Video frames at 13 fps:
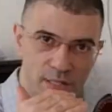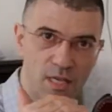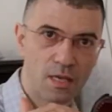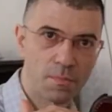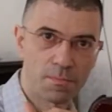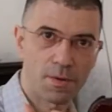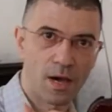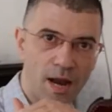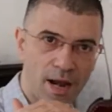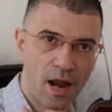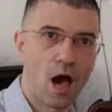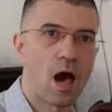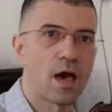keep
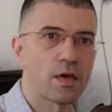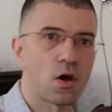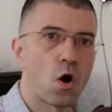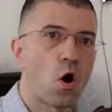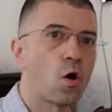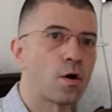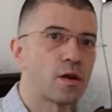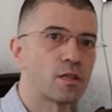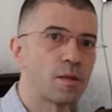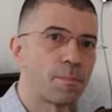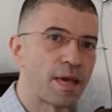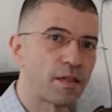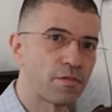an eye on the
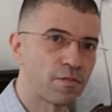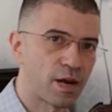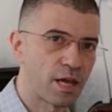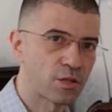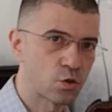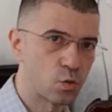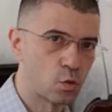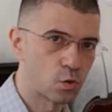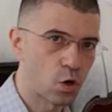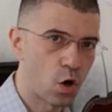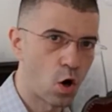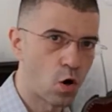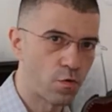pain threshold
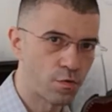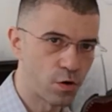of